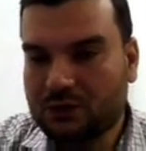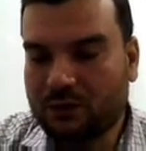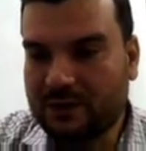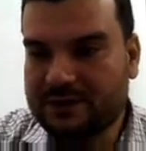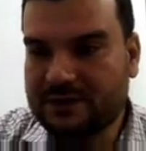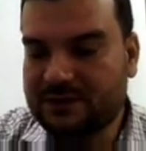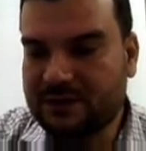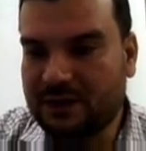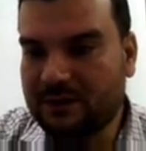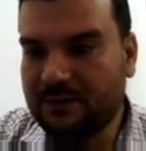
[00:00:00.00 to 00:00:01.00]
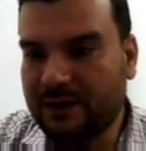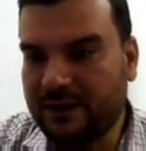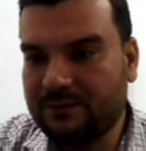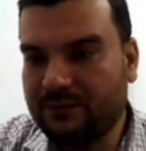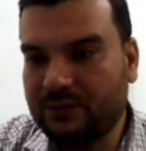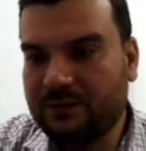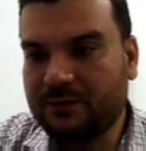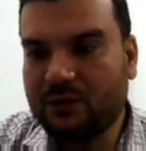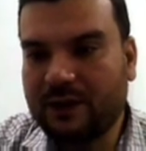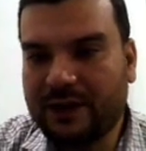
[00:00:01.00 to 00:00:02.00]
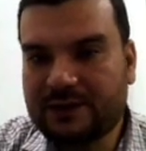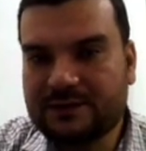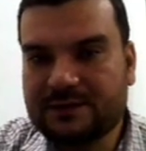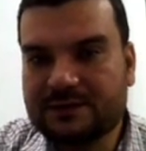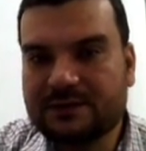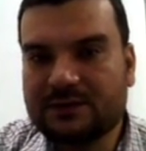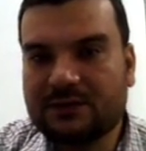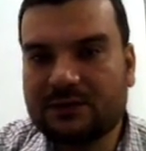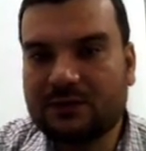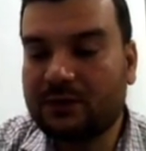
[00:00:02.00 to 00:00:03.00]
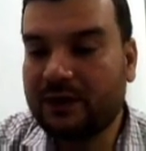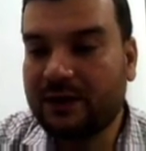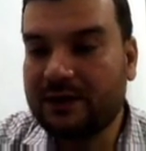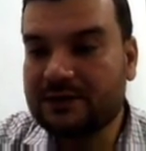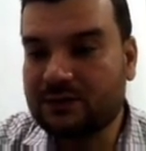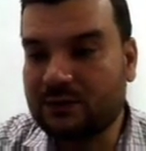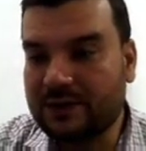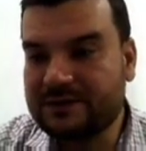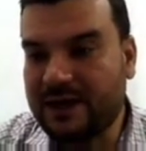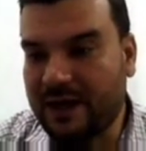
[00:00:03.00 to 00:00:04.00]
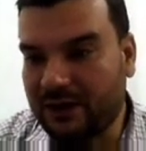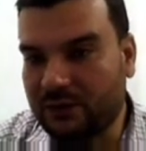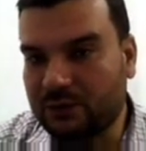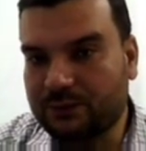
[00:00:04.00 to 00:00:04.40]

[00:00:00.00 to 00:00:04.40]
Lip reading: So what is this 3-line poem known as? Okay, it's known as haiku.